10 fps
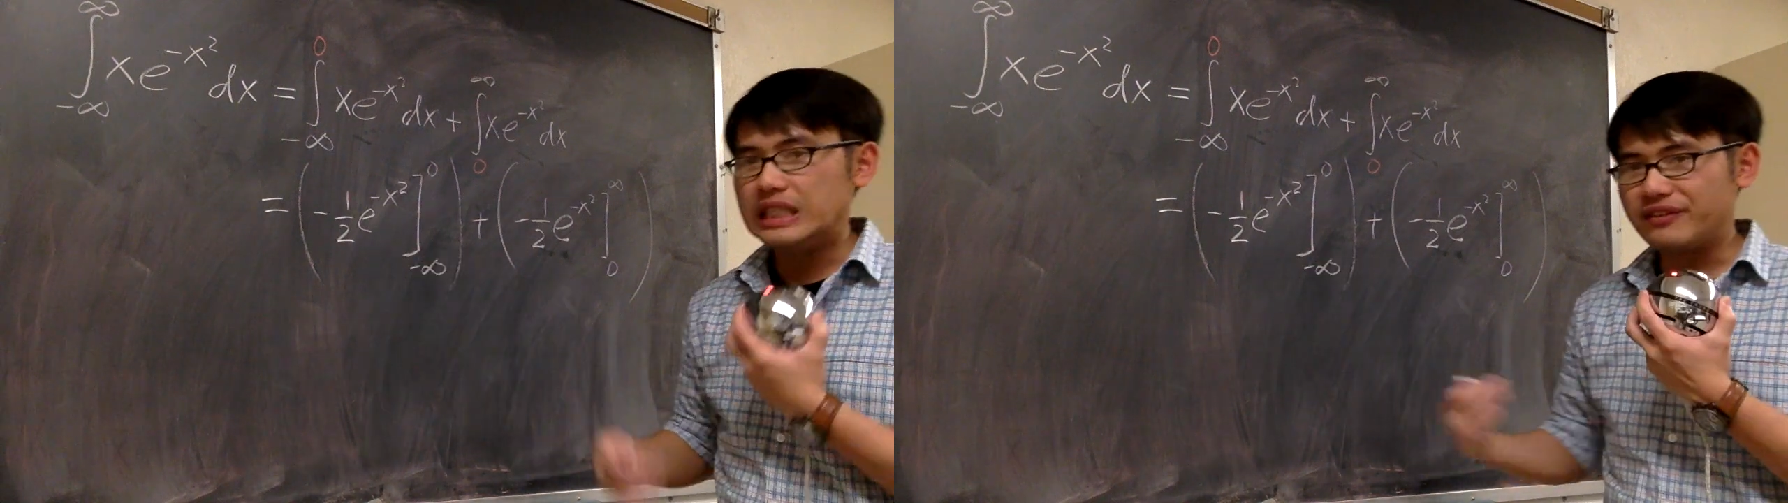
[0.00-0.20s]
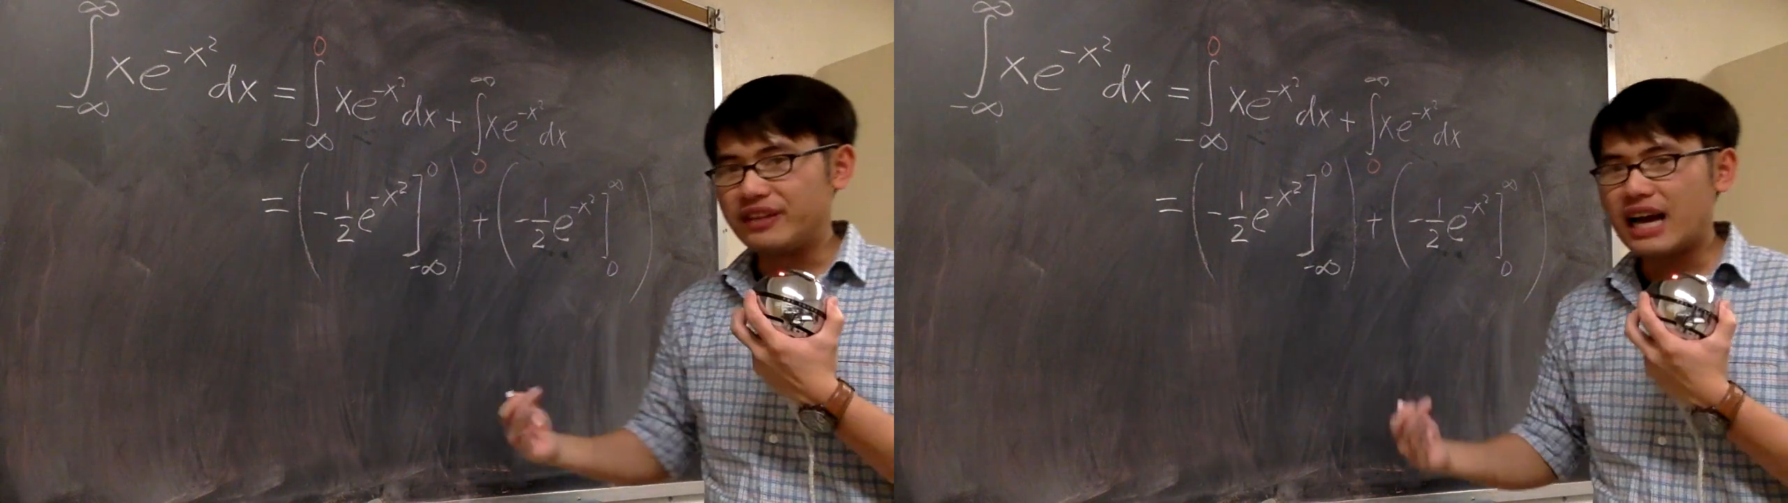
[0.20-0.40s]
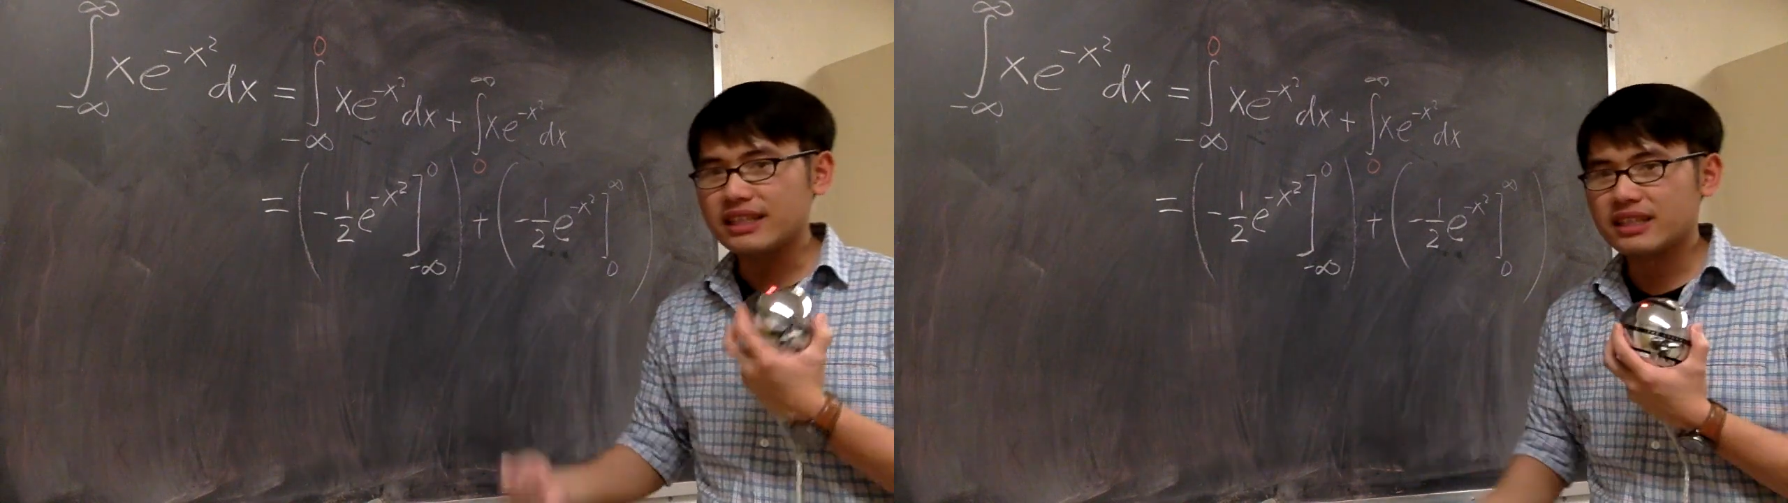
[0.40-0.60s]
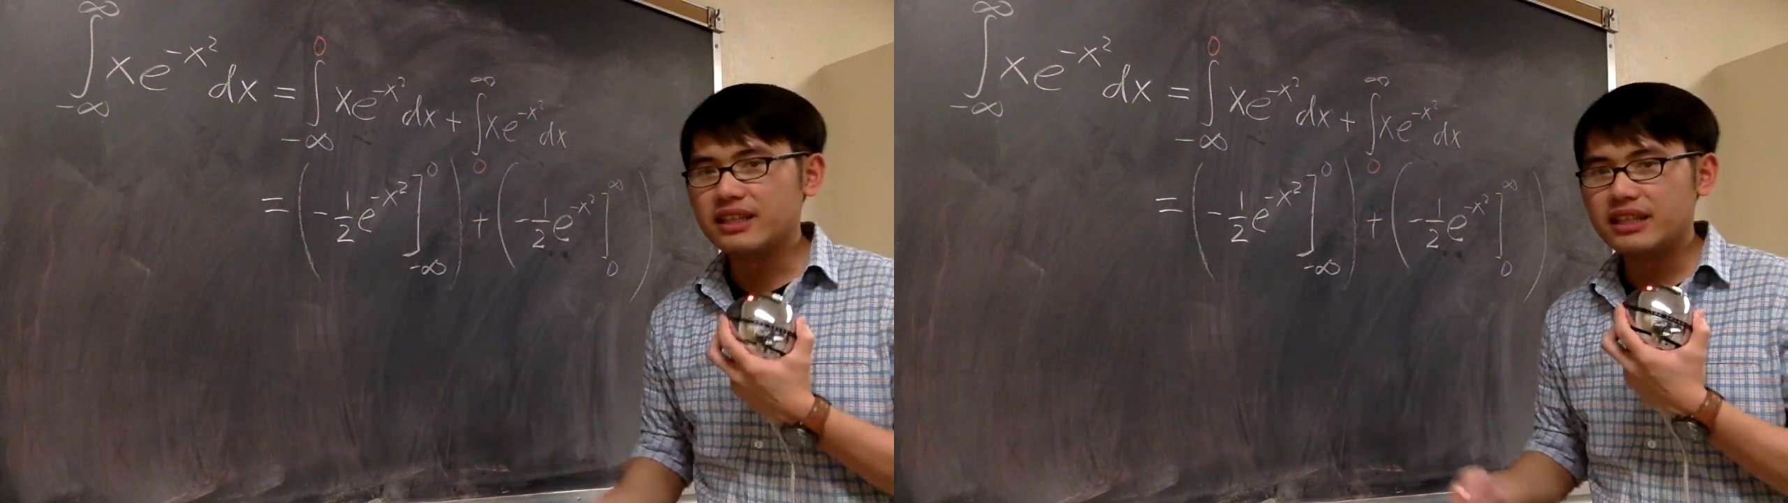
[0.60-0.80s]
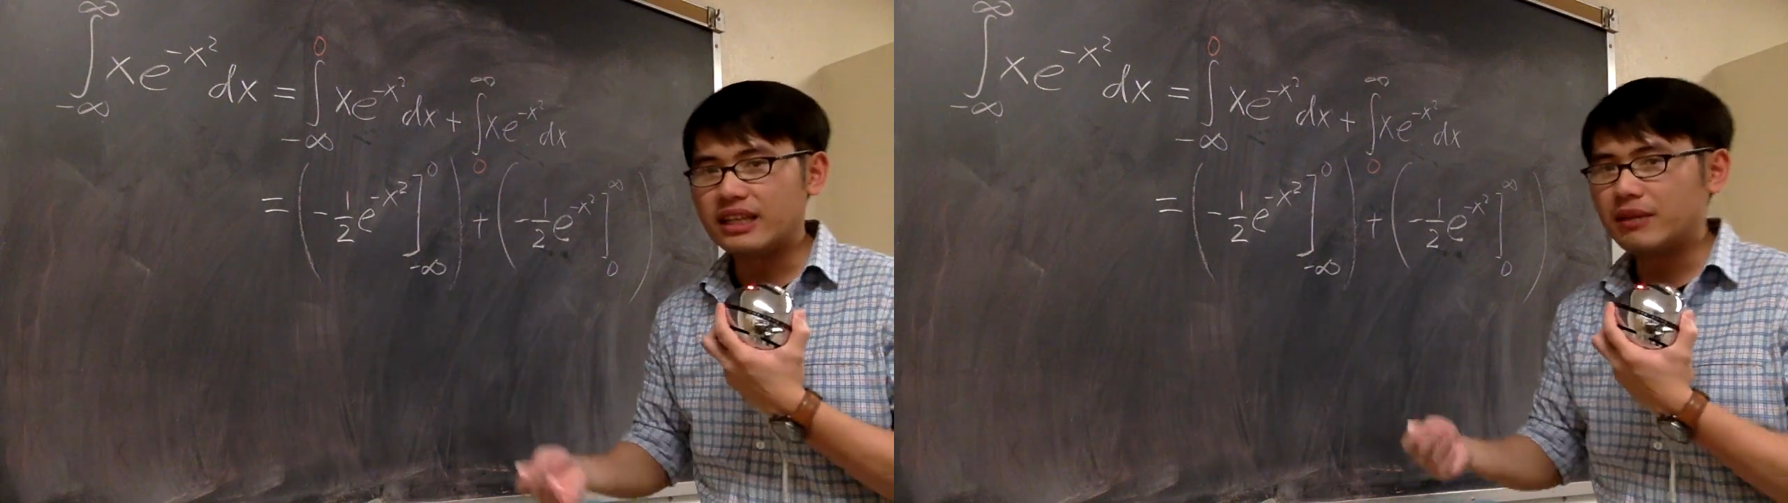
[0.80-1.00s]
If not,
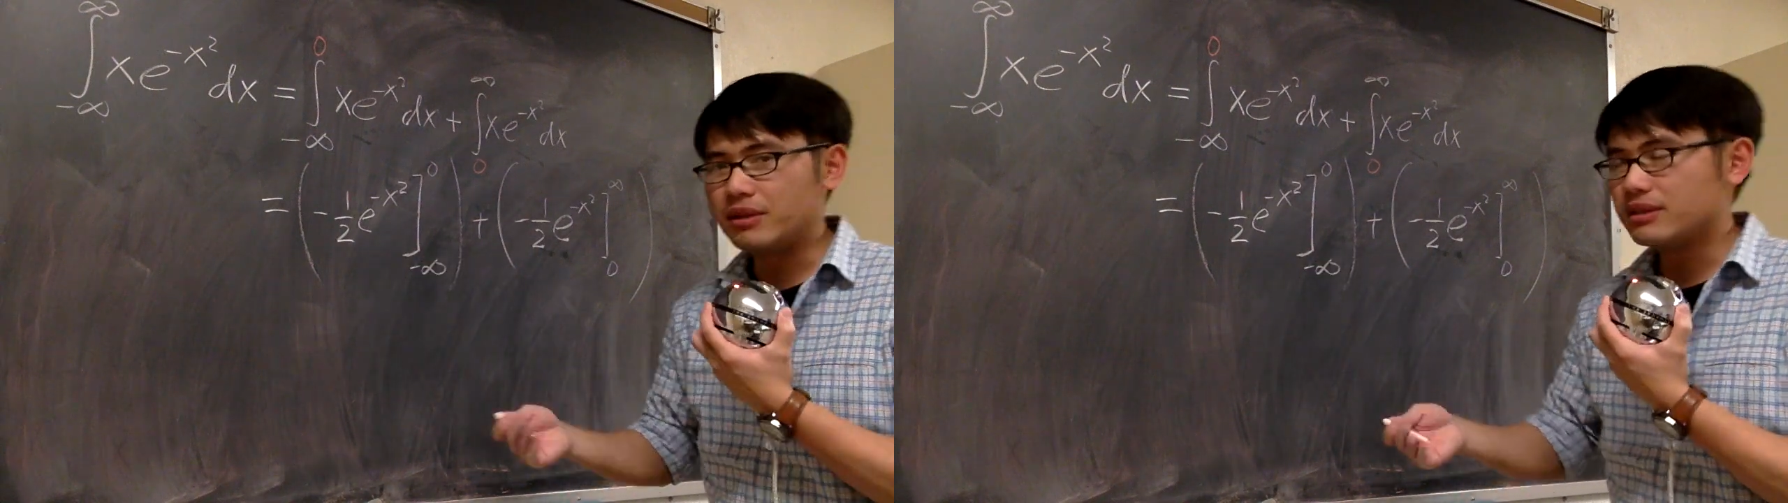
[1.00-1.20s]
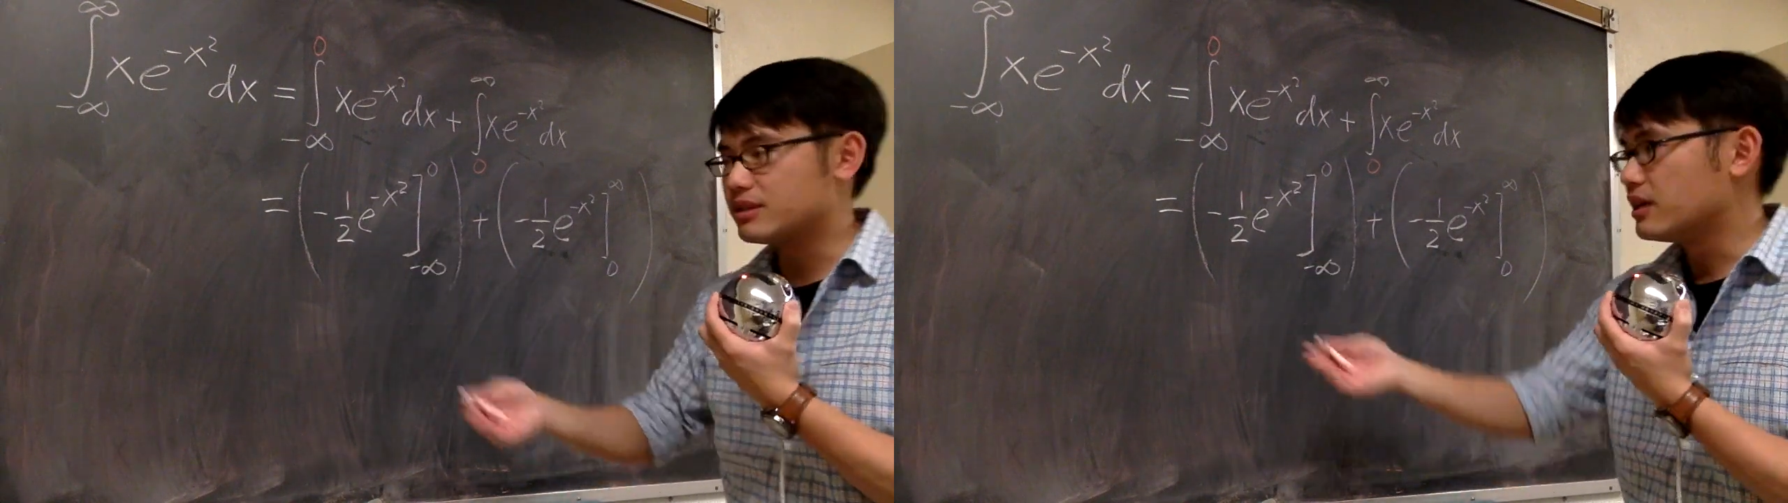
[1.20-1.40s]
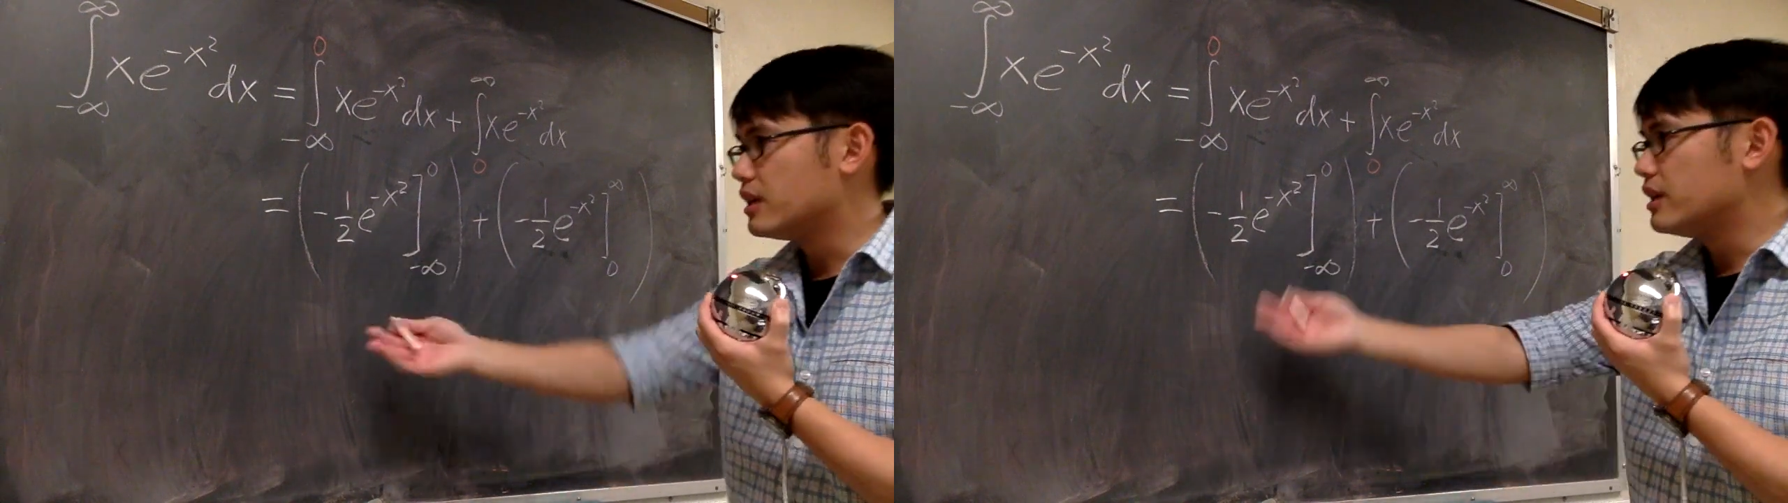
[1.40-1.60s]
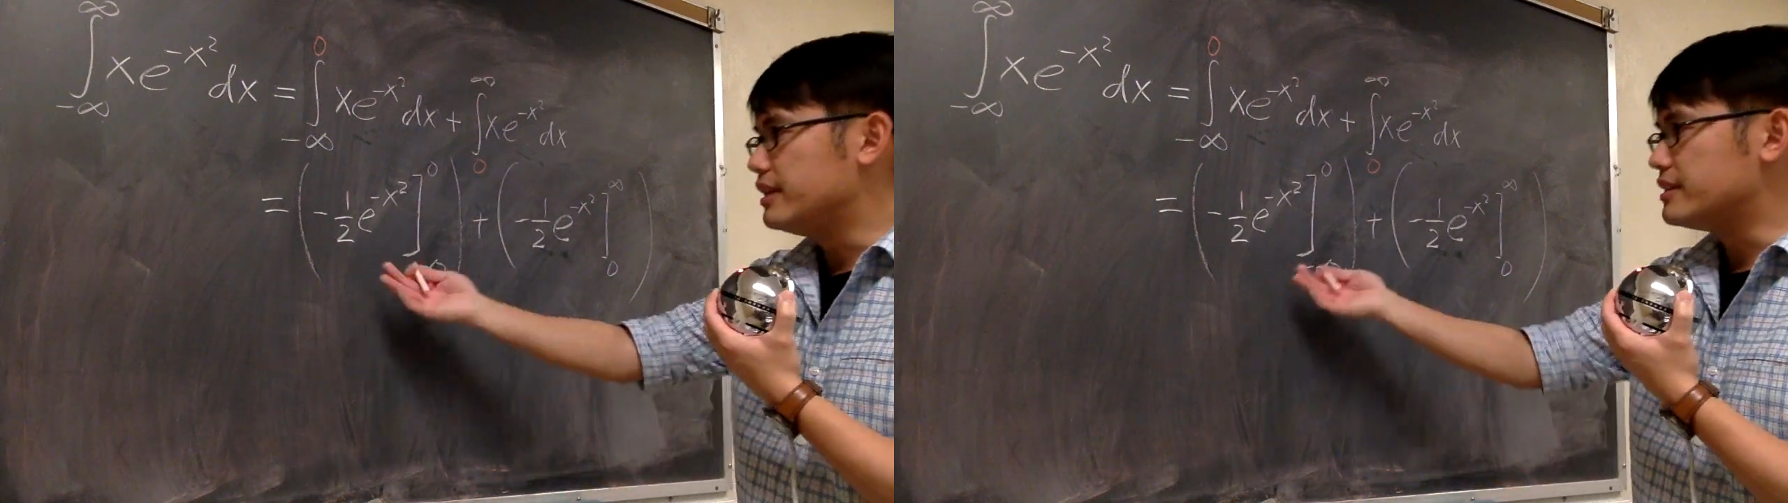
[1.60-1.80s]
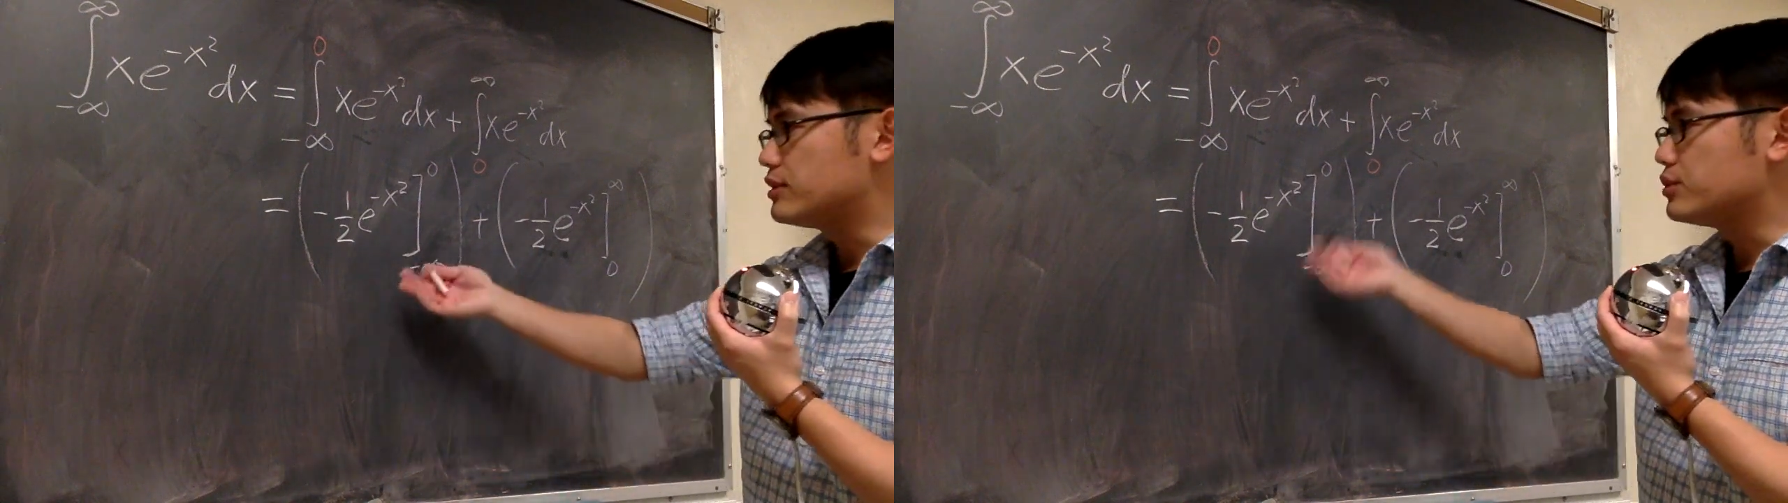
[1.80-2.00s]
then that means
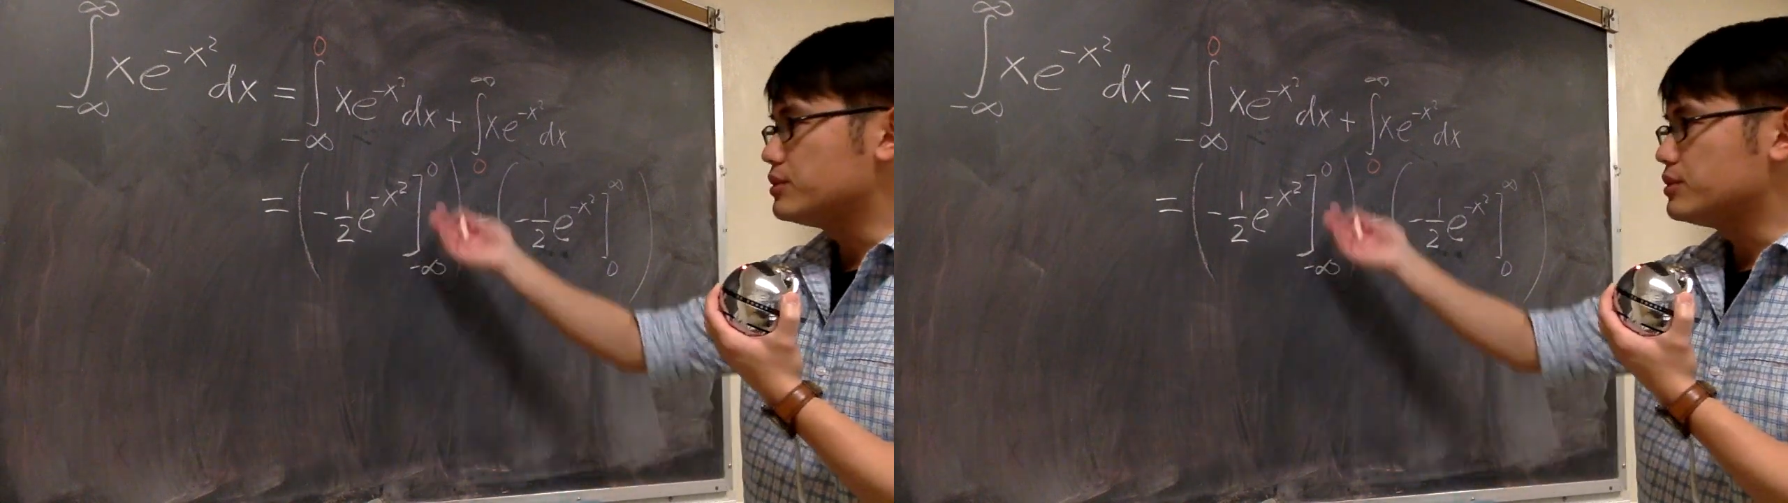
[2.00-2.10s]
this,